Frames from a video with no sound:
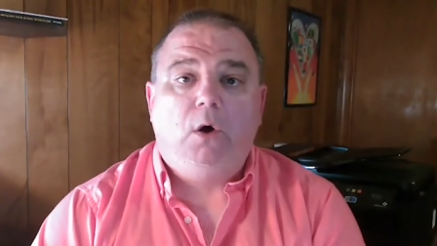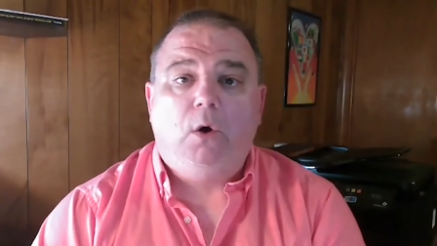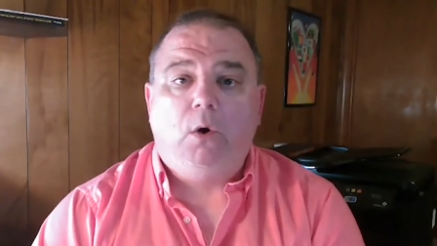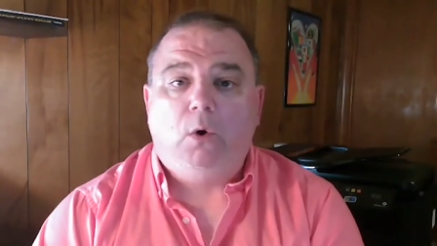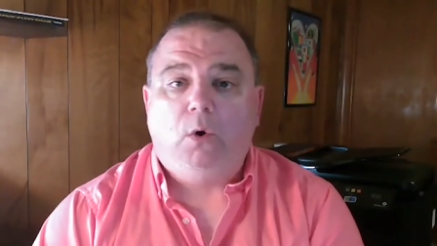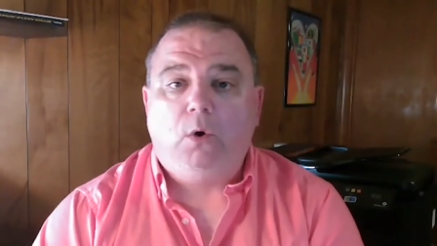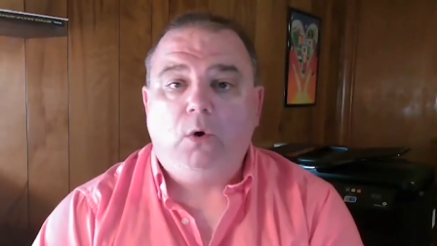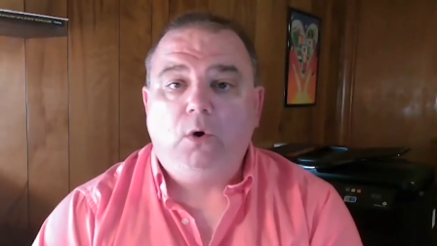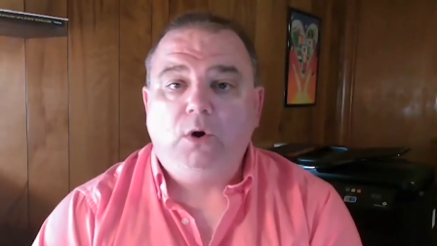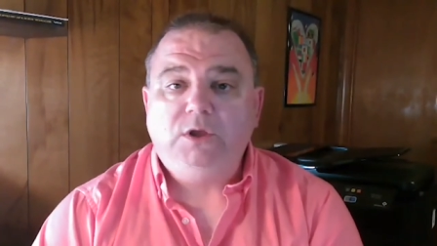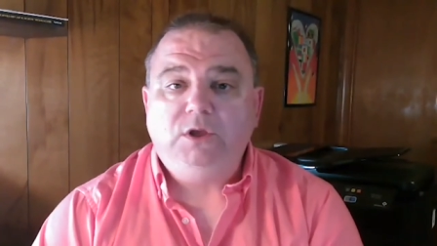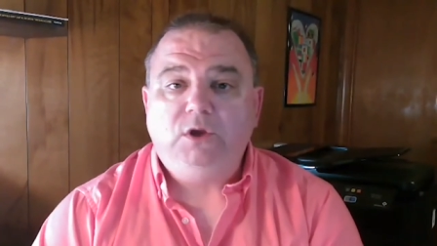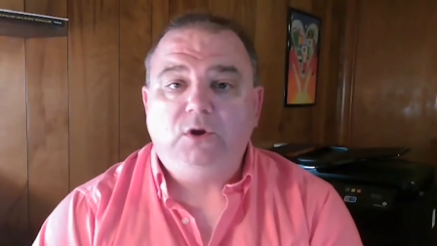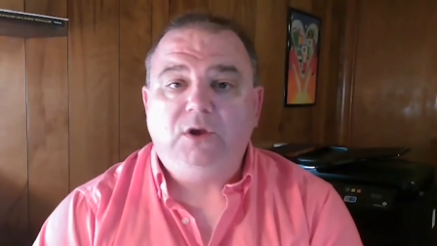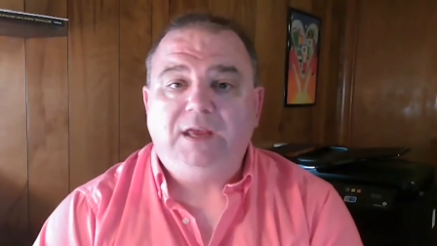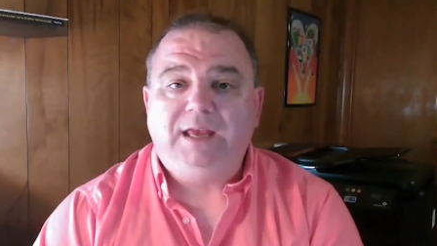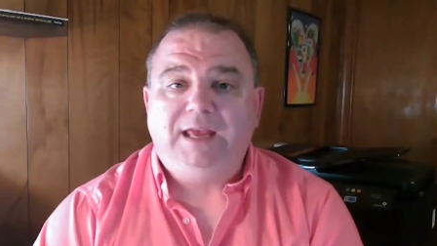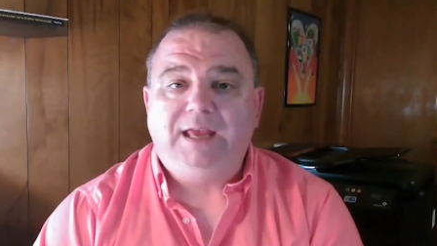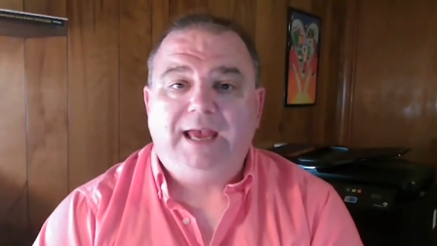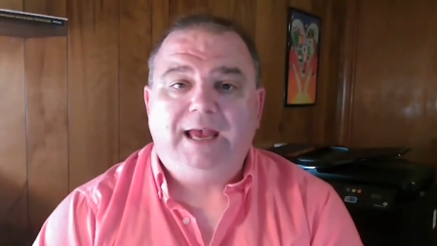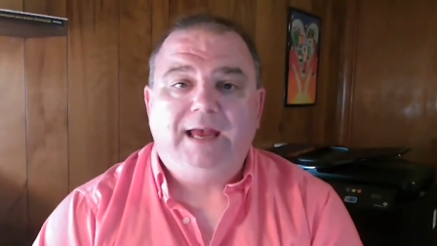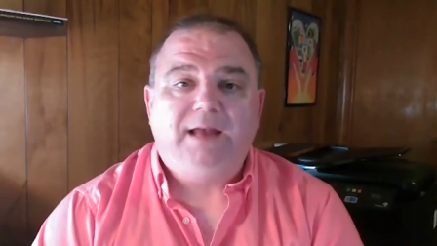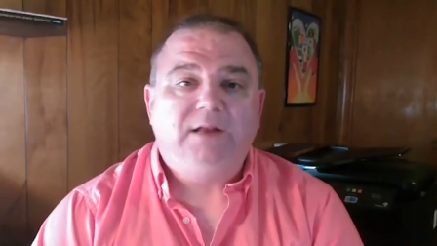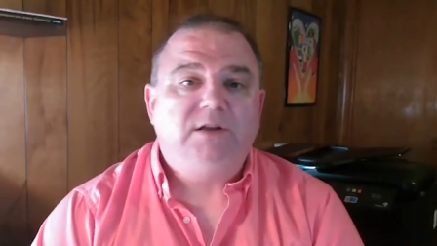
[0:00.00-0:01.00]
or you can
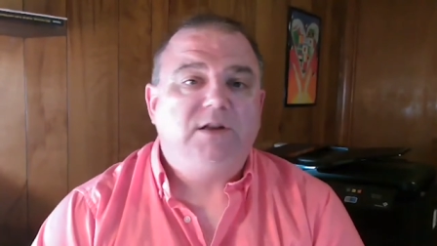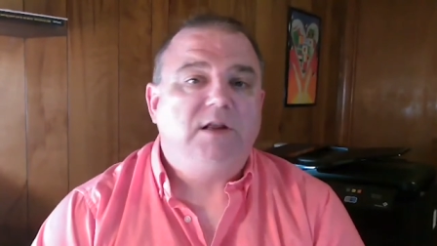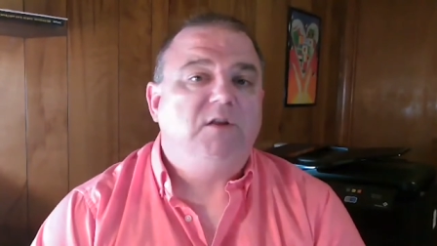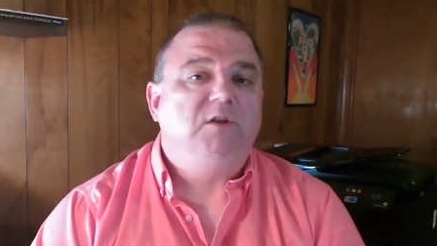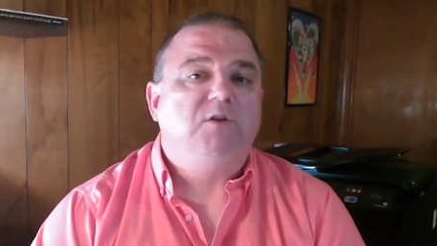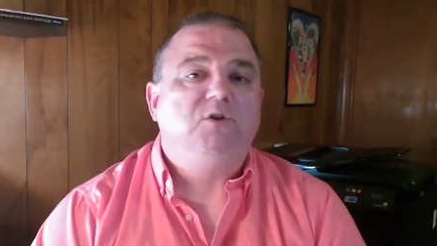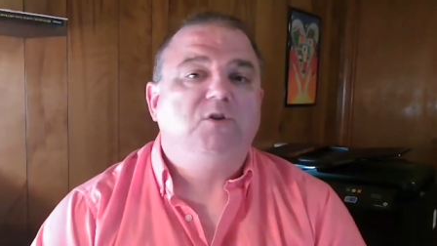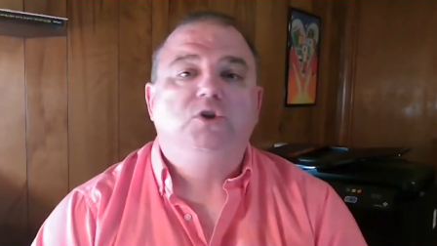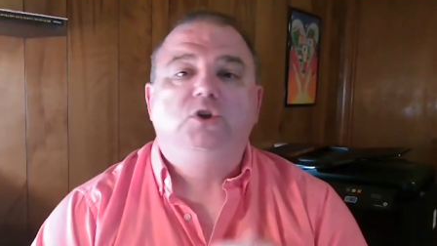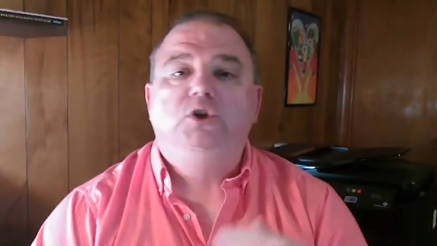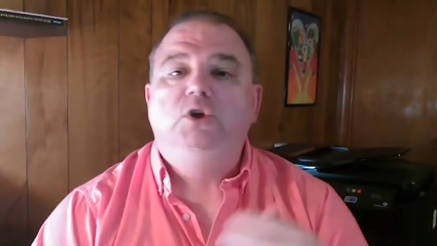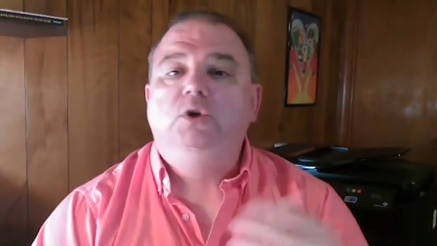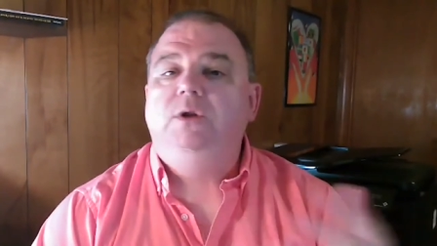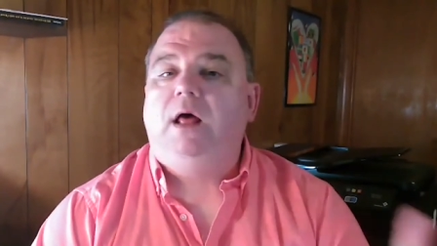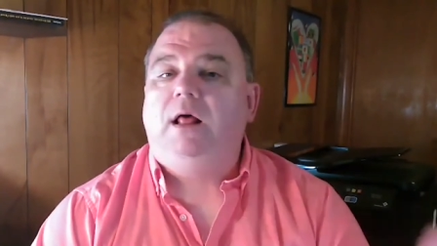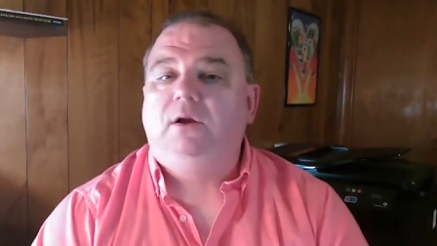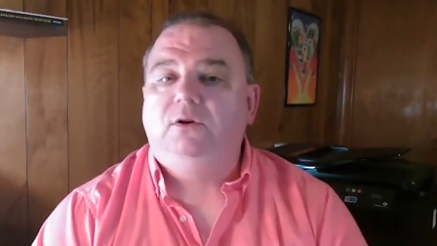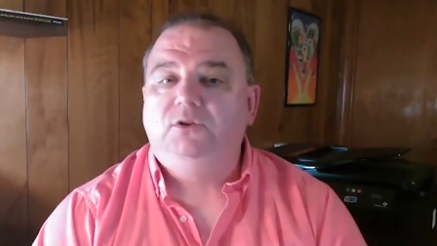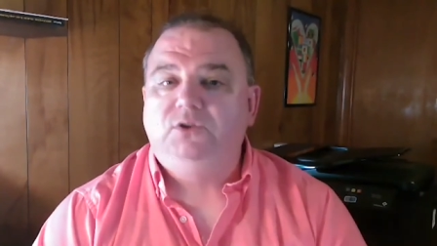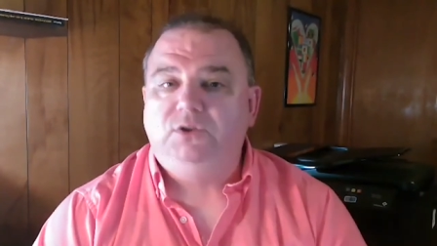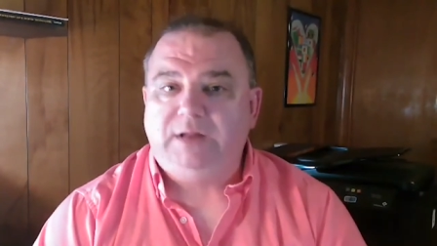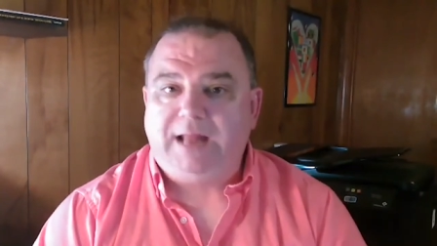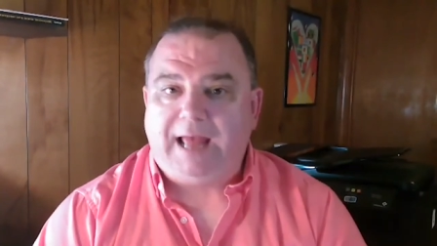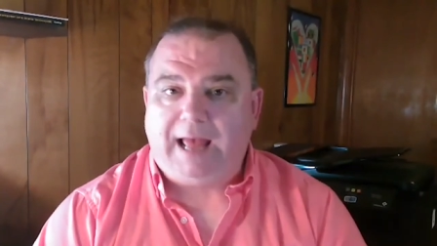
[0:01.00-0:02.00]
get
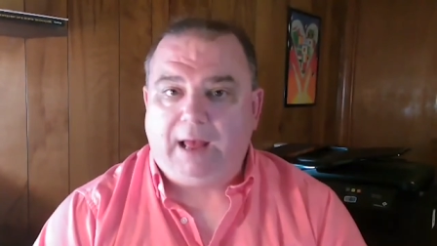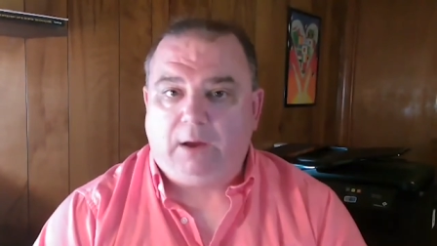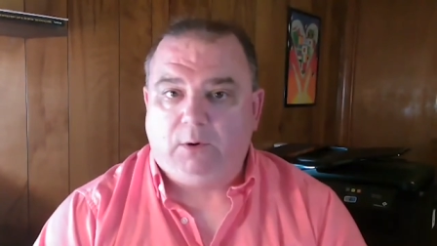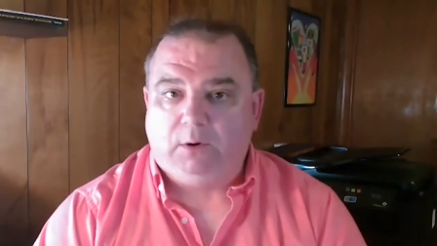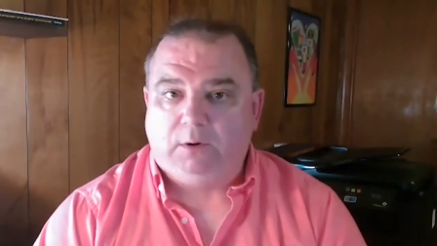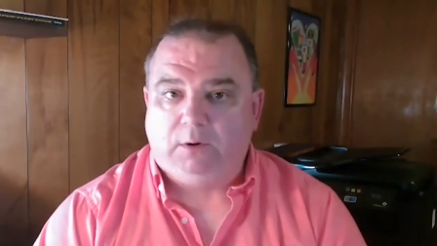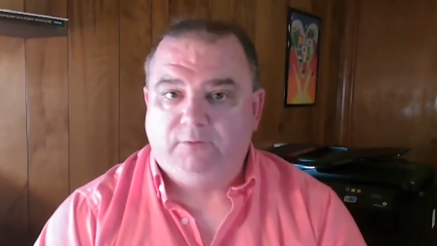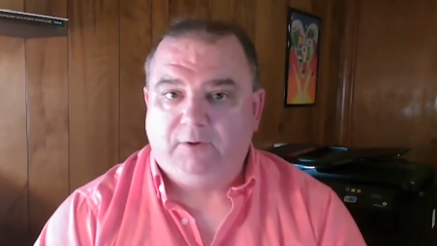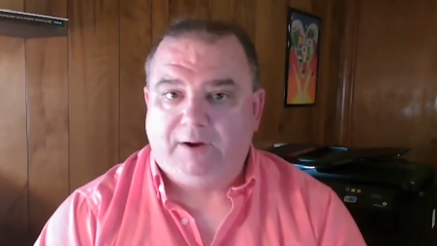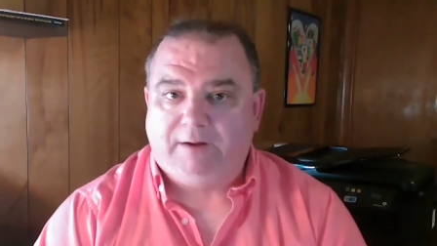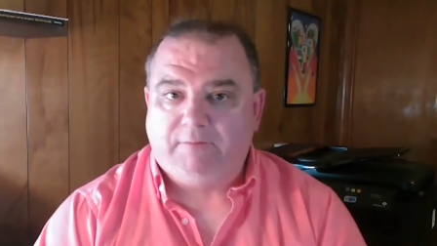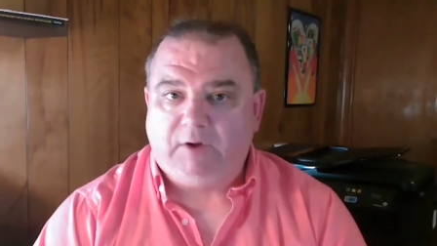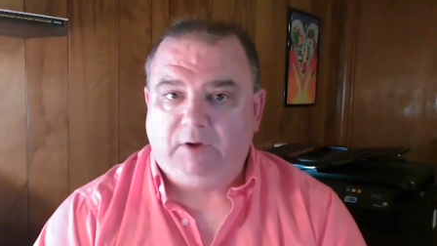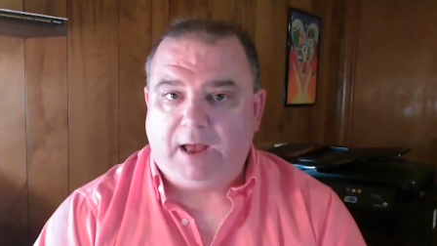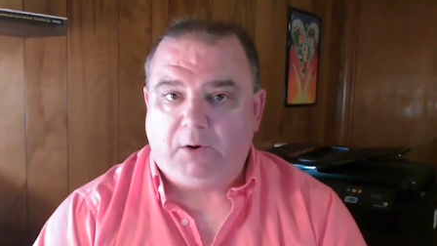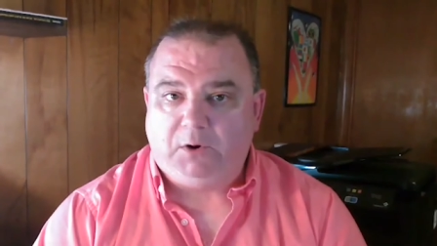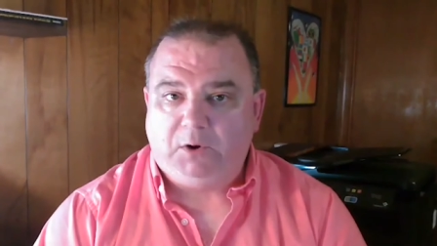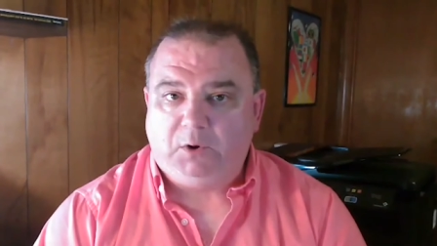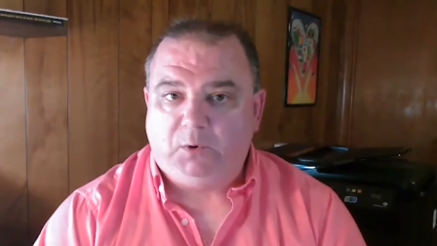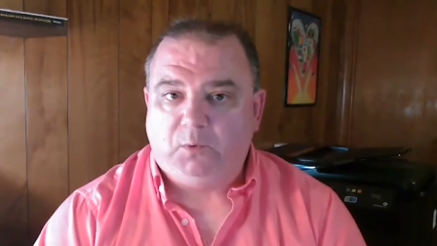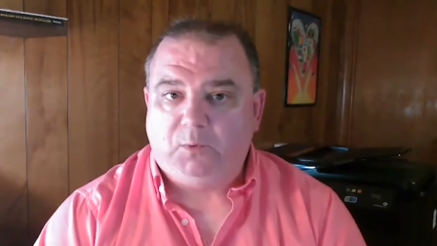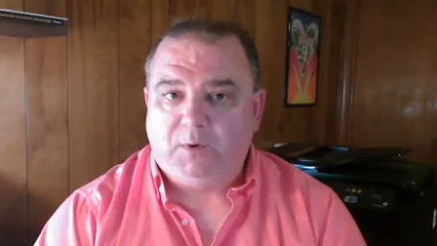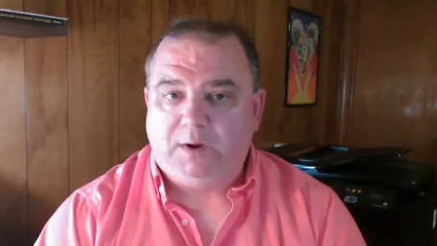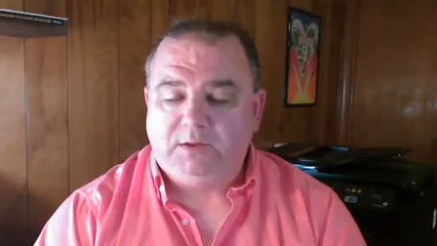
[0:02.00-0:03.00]
$2 an hour for every hour
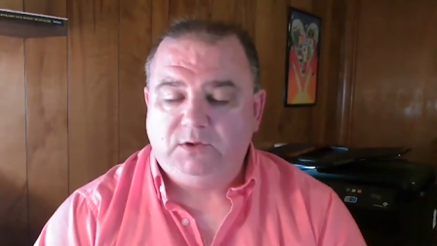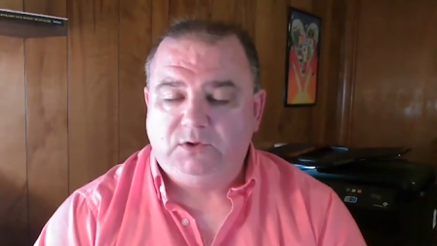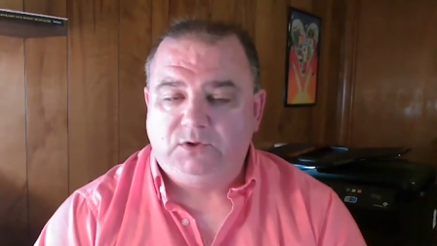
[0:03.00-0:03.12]
you